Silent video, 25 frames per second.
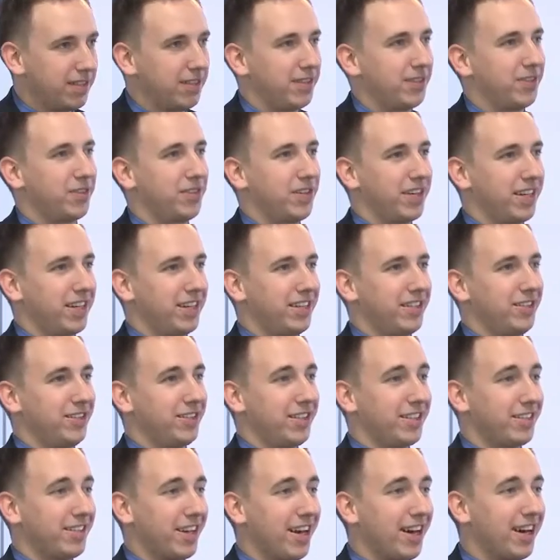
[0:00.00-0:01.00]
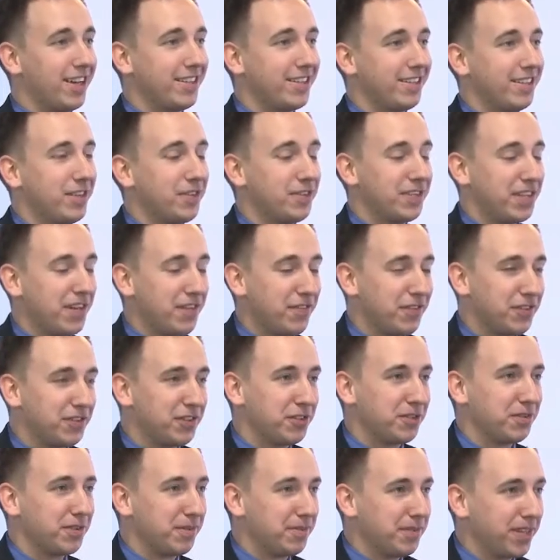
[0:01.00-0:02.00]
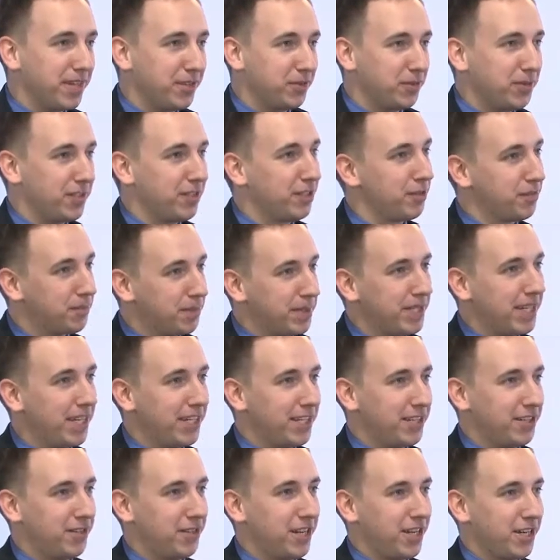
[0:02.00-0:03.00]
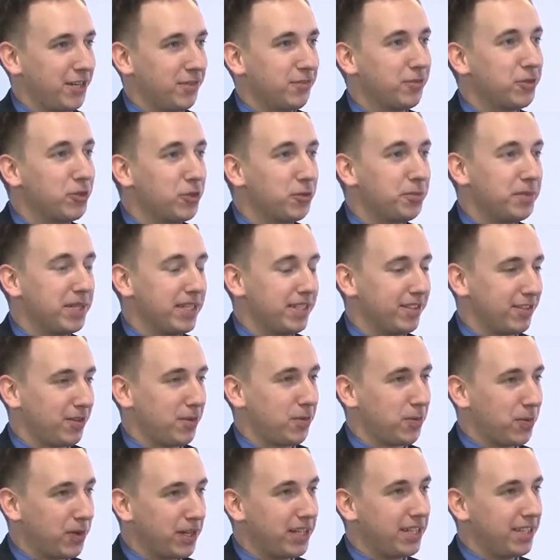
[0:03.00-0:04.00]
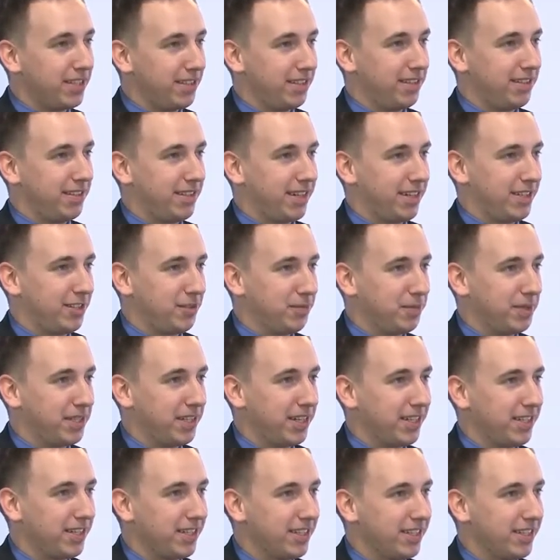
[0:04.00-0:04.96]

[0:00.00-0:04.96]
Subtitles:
Okay, so you said it's hard to tell the difference sometimes between a spinel and a ruby, so what is a spinel?